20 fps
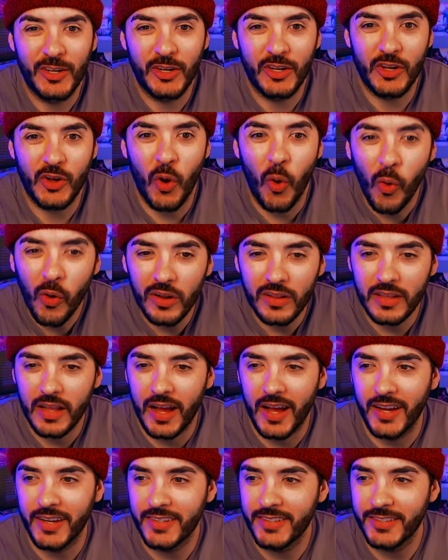
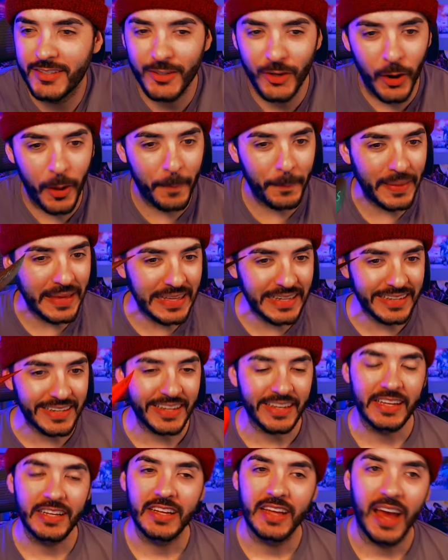Coraline? You know what I mean?
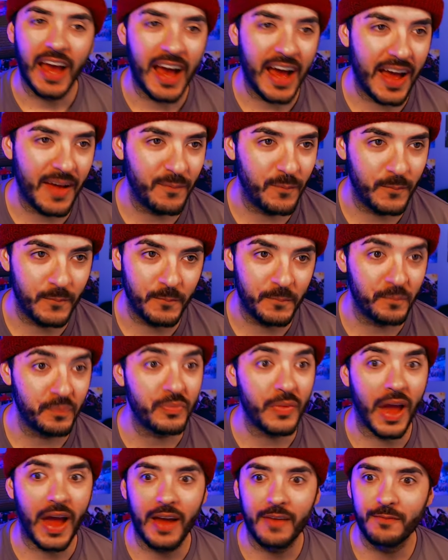
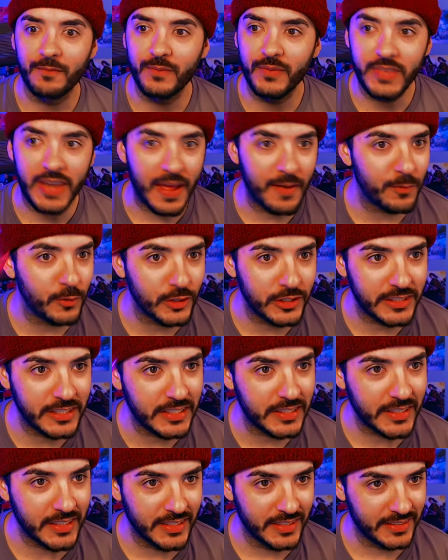I've I've never
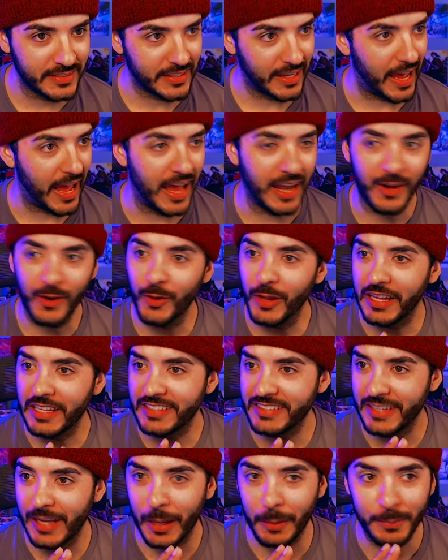seen this. I know
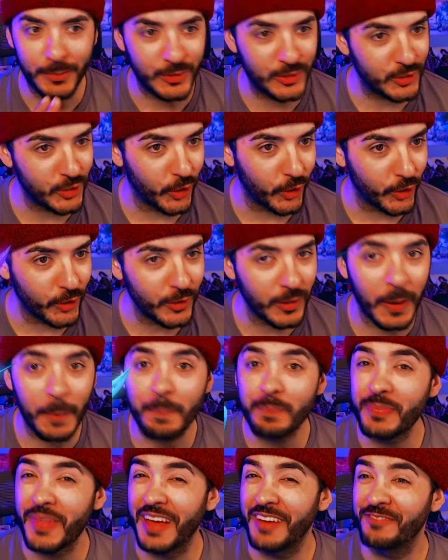that's absurd.
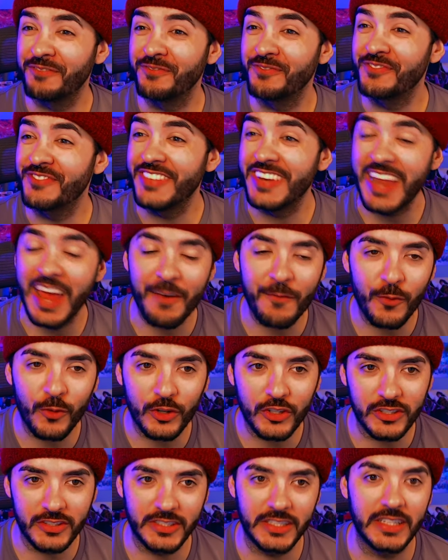Never
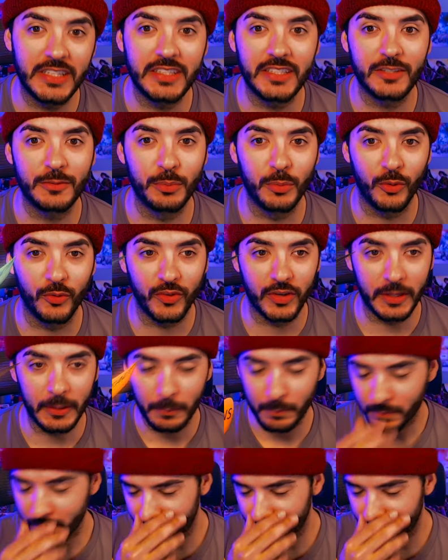seen this movie.